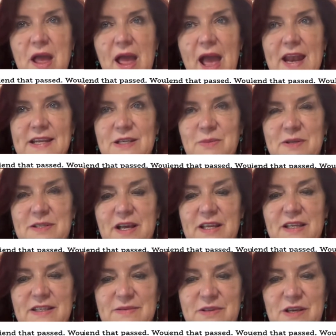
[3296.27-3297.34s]
and it's almost like
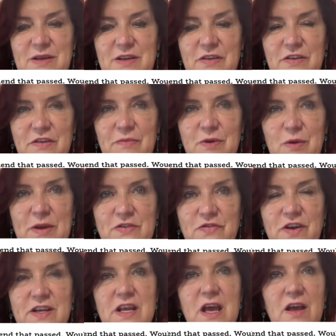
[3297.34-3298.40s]
your best
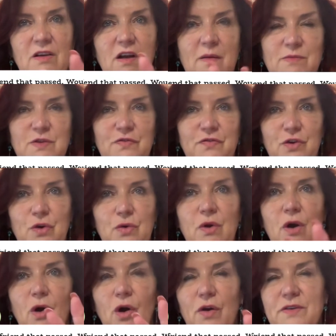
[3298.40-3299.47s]
friend comes through
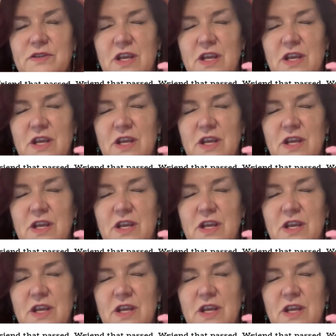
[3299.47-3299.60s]
on.